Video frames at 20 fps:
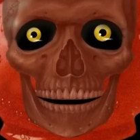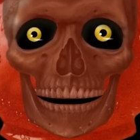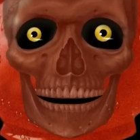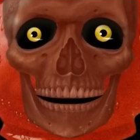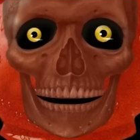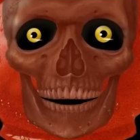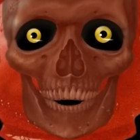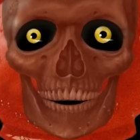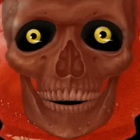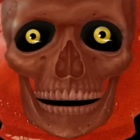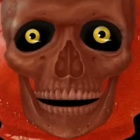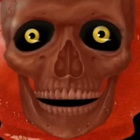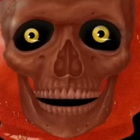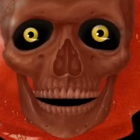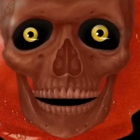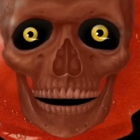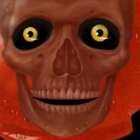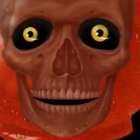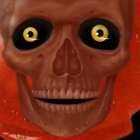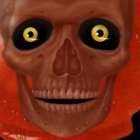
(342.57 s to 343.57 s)
And since
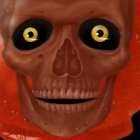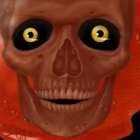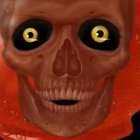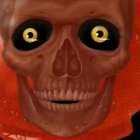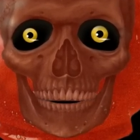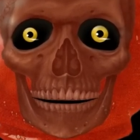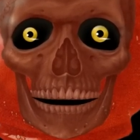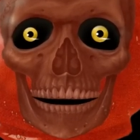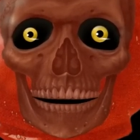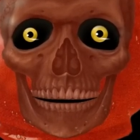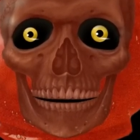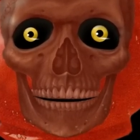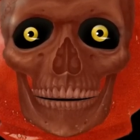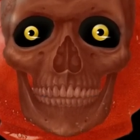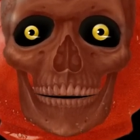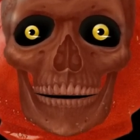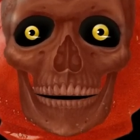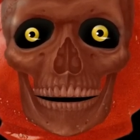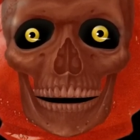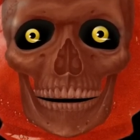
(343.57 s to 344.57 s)
some of them can make
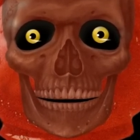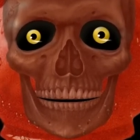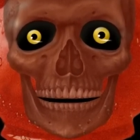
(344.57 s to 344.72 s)
enough money